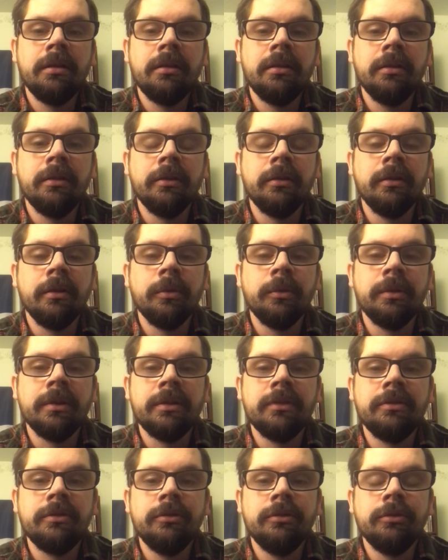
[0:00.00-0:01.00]
They're going
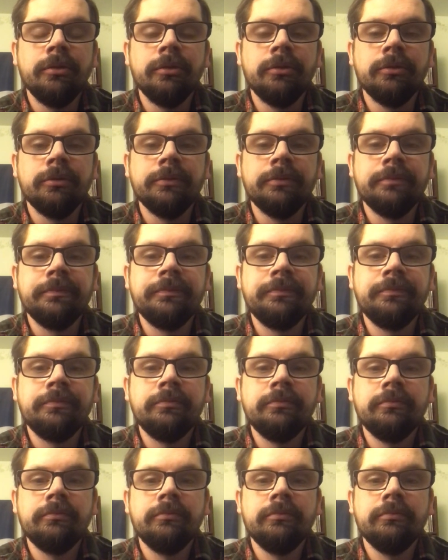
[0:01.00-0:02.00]
to,
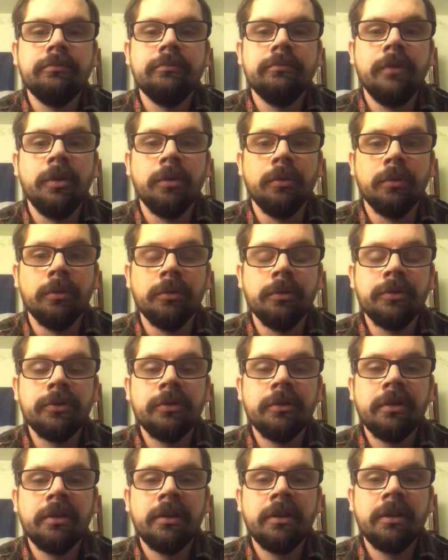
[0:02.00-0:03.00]
the rules
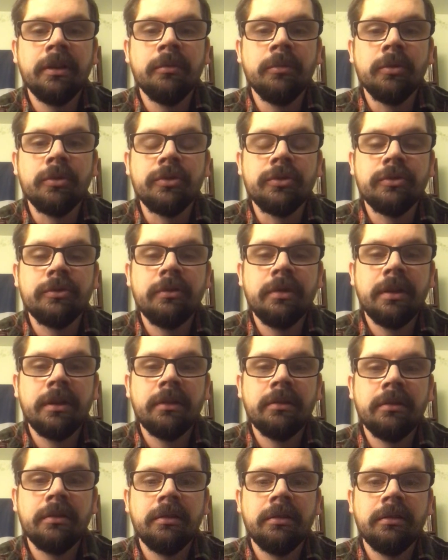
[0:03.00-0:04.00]
are going to get more
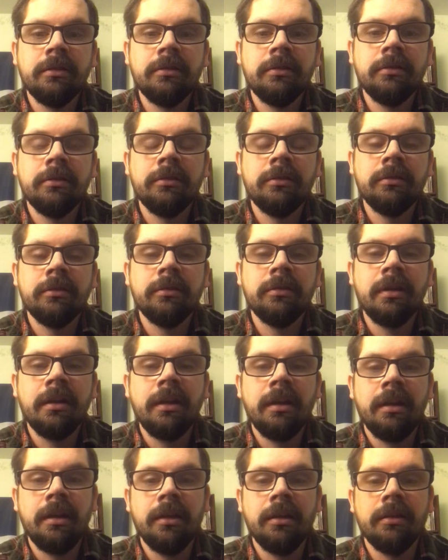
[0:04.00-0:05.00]
strict,
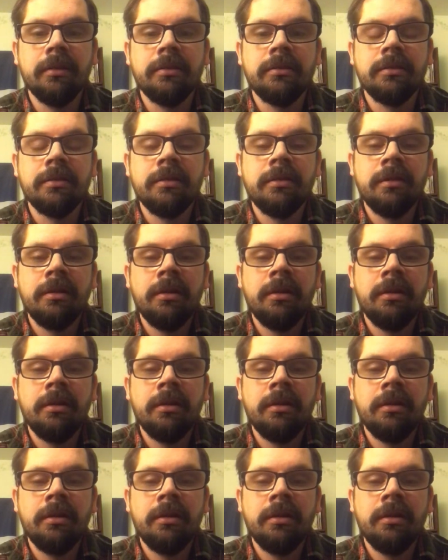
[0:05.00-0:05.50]
and